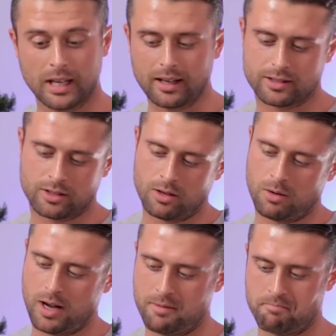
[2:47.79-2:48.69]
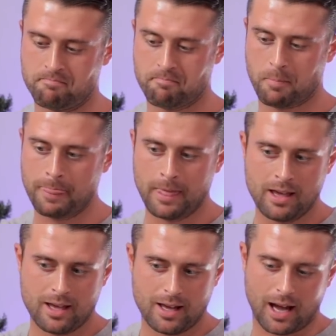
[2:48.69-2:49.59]
Yeah. So um,
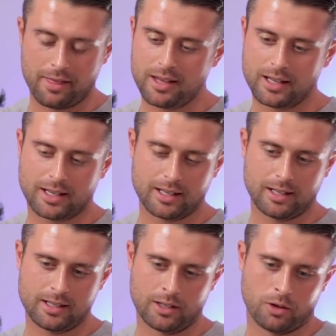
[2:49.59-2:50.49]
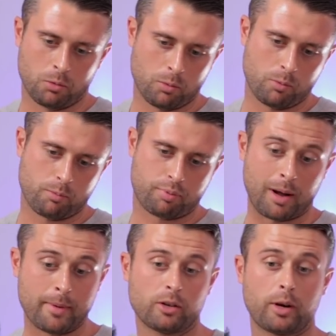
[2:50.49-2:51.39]
I think you know
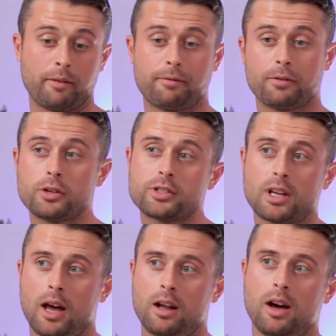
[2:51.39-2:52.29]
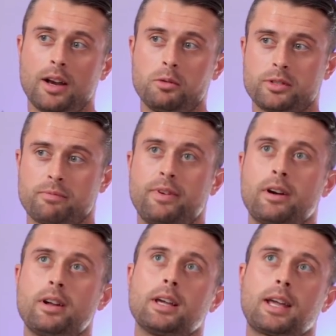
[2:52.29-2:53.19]
primarily when I first got on, it was
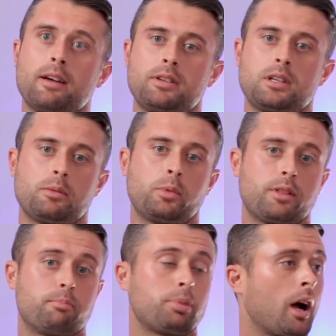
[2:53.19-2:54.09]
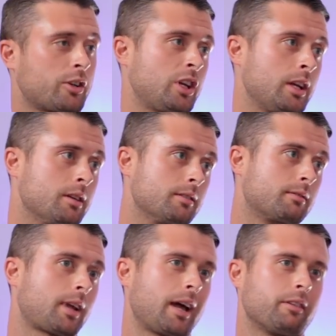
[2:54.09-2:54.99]
very like heavy with
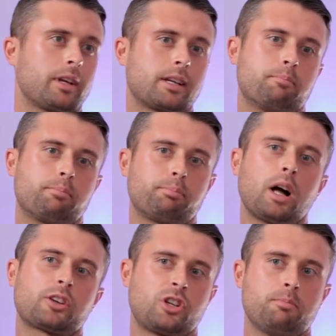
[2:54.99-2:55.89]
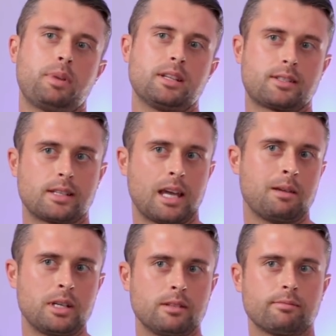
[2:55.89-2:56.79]
blockchain, kind of like blockchain based
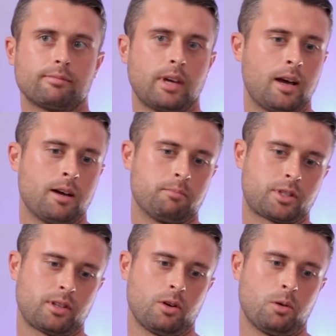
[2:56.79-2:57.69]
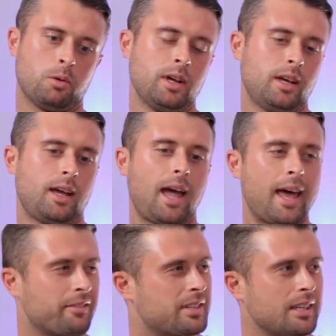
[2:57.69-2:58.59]
gaming. Um, so
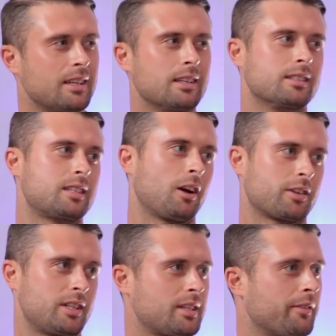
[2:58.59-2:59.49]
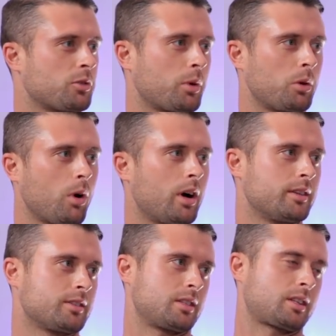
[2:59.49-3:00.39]
NFTs, ERC
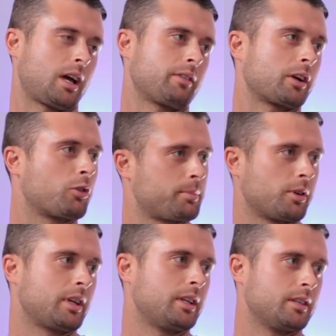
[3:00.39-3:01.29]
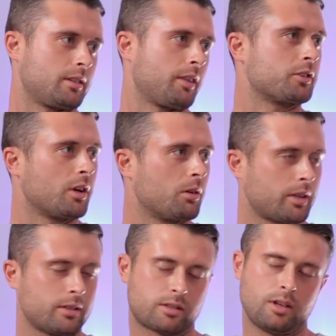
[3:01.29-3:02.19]
721s, these kind of like CryptoKitties and other
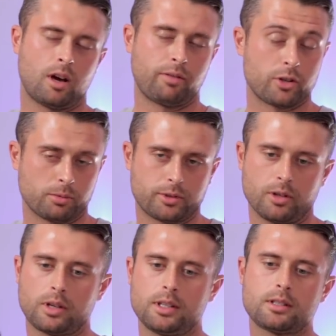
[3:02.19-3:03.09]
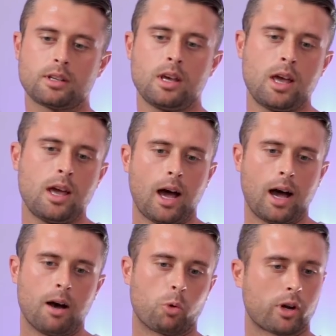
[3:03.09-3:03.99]
tokens, non fungible tokens.
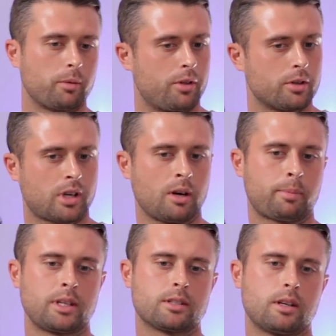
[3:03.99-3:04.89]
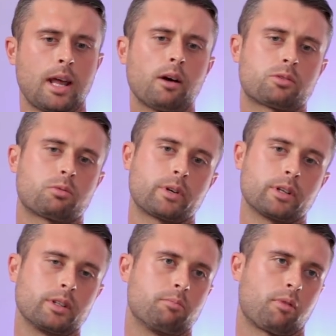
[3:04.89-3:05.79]
Um, working with those companies, and now it's
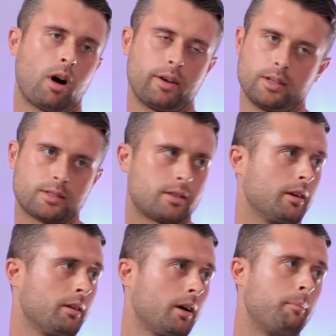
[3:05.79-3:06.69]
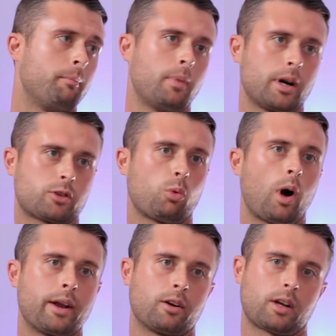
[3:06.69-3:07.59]
really broadened into a much
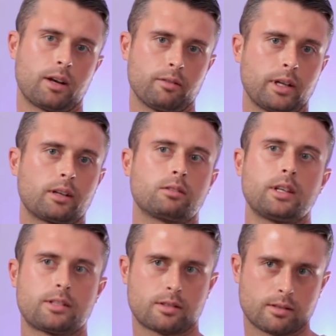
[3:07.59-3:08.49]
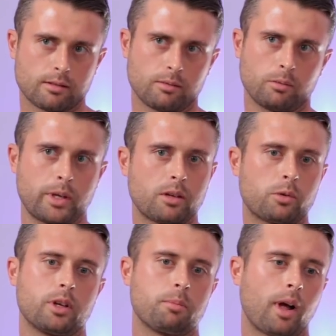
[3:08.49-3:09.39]
wider kind of like let's we can
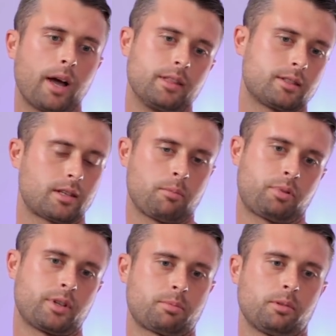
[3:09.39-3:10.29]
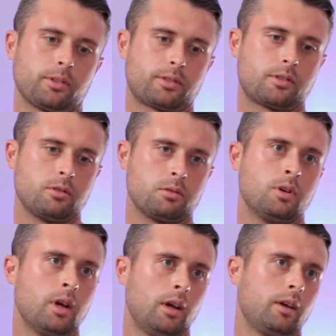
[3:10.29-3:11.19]
really apply these same principles to
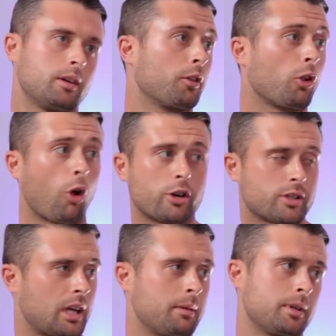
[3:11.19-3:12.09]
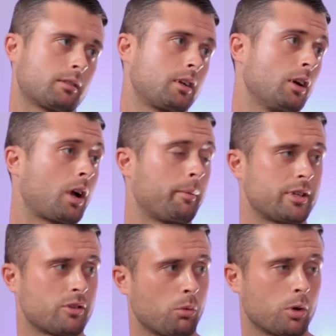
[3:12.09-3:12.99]
you know the largest gaming you know,
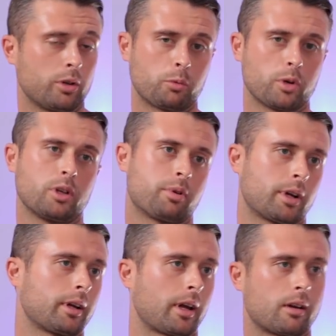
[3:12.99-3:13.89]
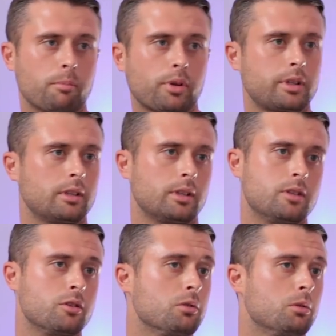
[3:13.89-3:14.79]
companies in the world and really bring like a completely
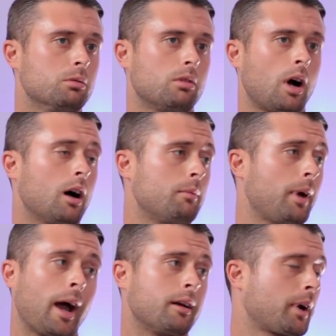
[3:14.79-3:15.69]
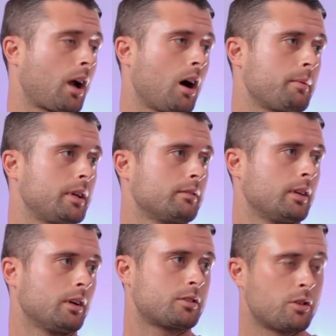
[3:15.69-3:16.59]
new um, item economy you know, mm-hmm.